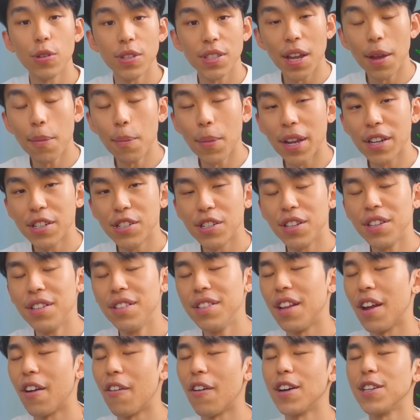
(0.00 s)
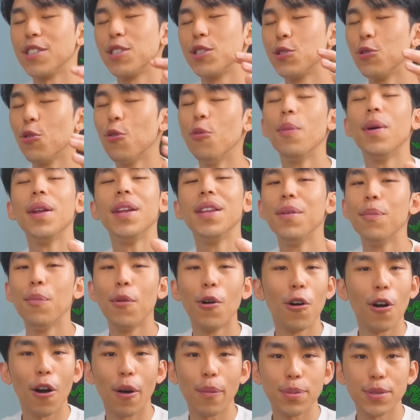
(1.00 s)
as I mentioned, there are so many
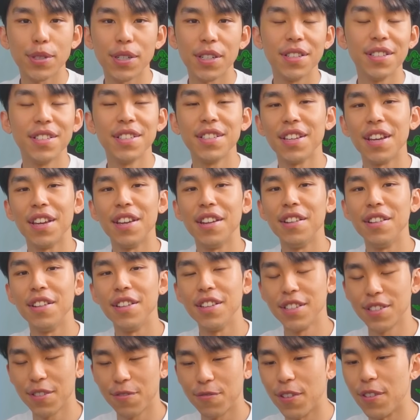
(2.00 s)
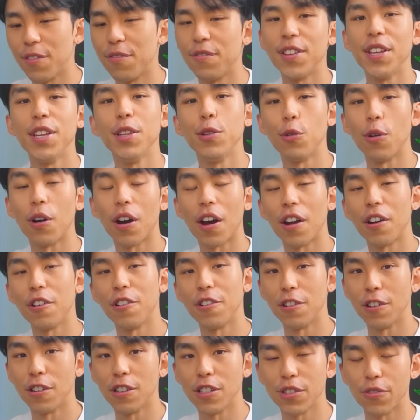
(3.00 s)
more options in this $50 to
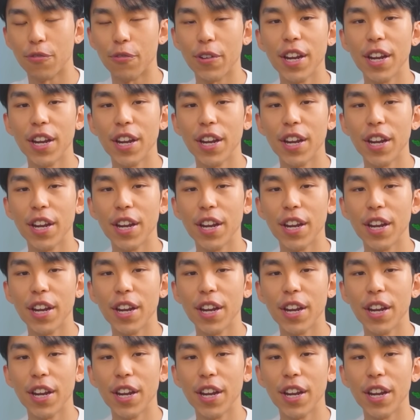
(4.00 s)
$100